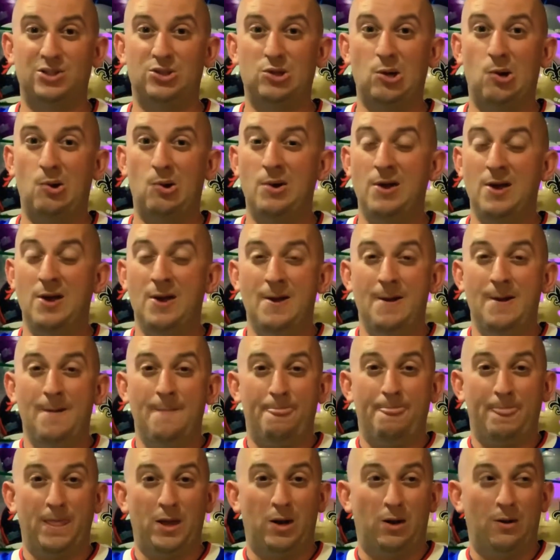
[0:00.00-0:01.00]
So,
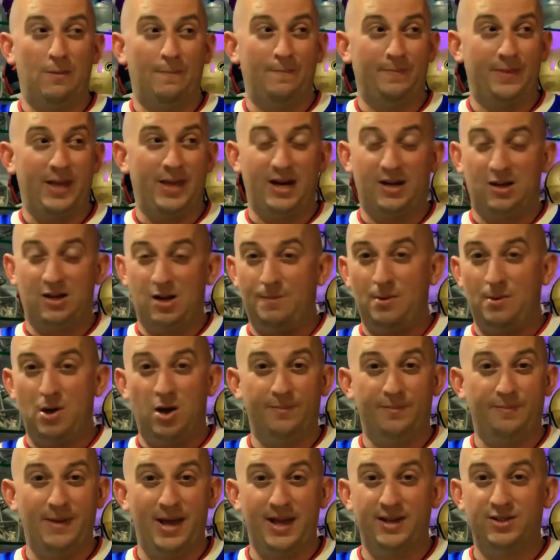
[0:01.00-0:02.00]
they had a couple
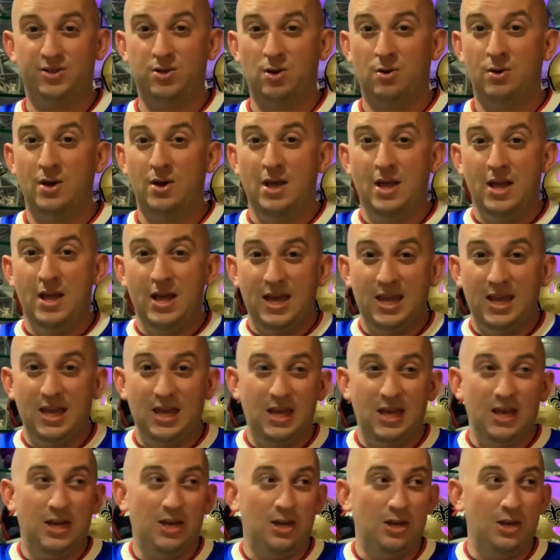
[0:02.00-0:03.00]
unpadded. So,
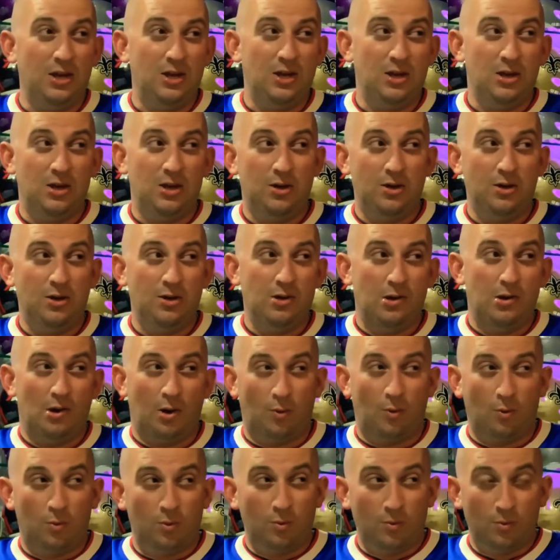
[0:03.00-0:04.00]

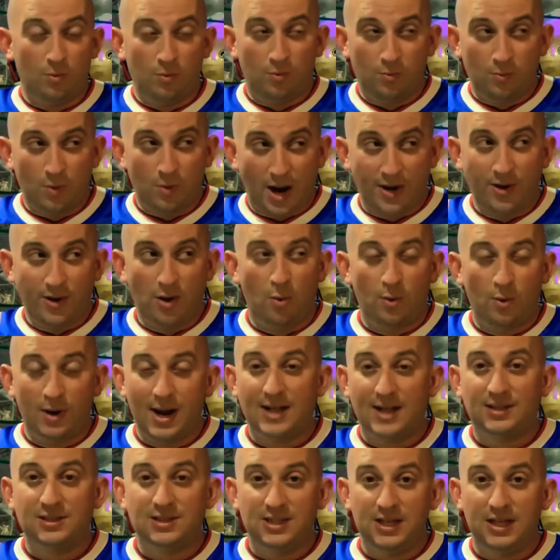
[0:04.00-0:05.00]
I know we're
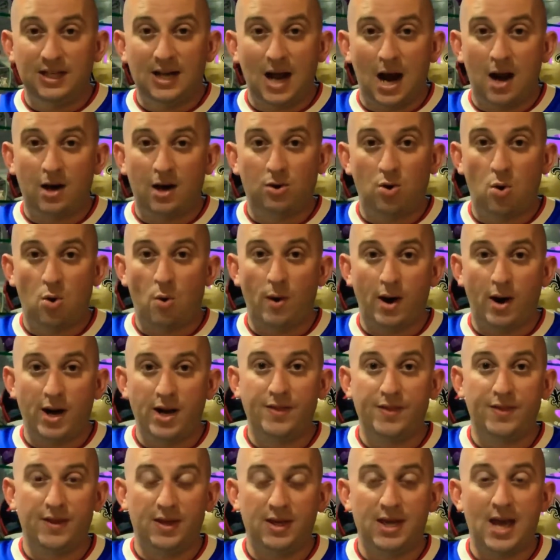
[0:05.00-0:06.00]
not seeing hardcore
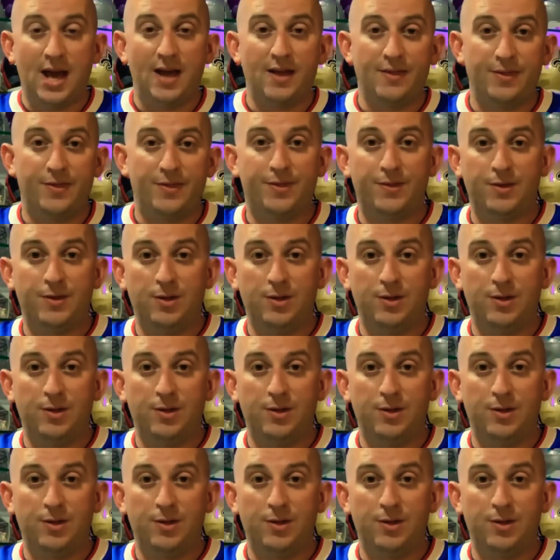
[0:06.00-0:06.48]
anything yet.